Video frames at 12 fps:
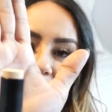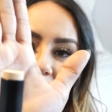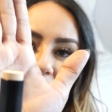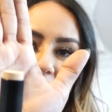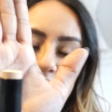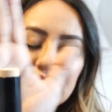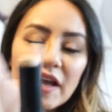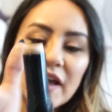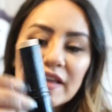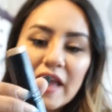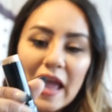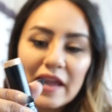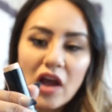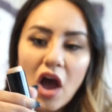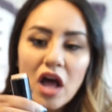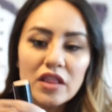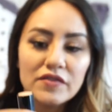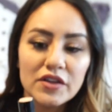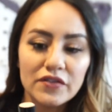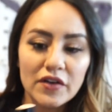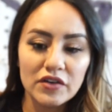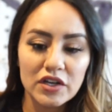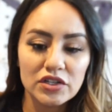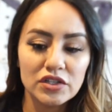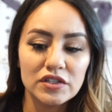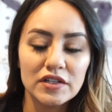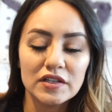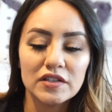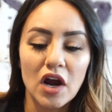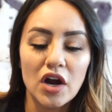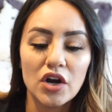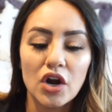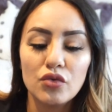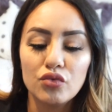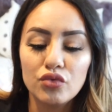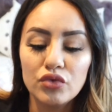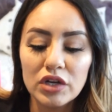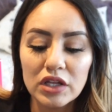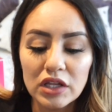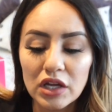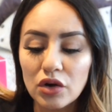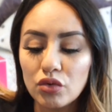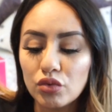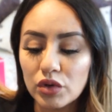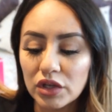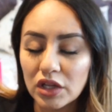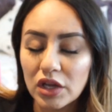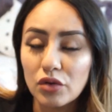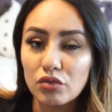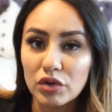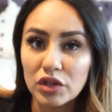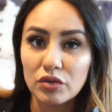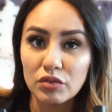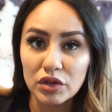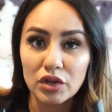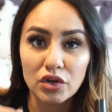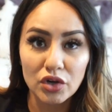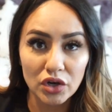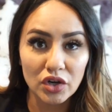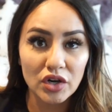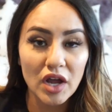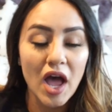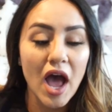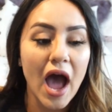And again, all of their foundation sticks are really, really, really, really good.